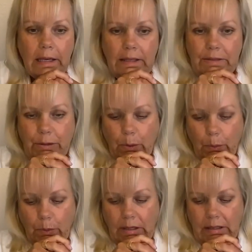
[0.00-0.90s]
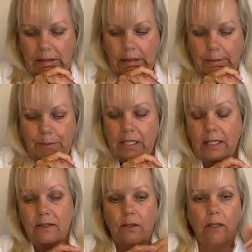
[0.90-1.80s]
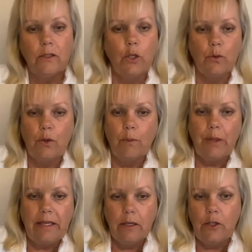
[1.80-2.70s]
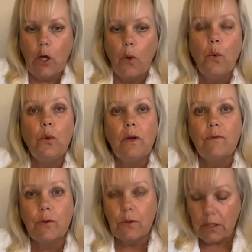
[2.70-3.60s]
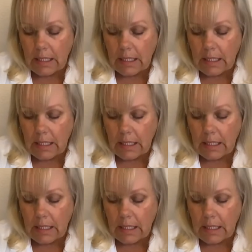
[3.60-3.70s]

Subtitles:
So it has, been known for